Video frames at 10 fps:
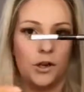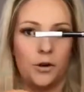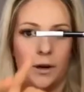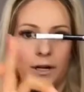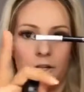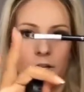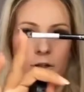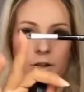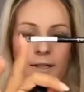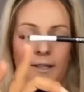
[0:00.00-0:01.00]
and it's just
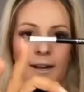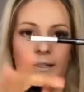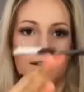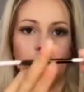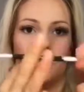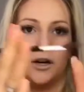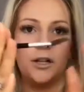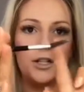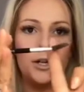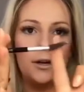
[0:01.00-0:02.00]
got a slanted
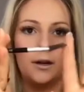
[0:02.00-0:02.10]
brush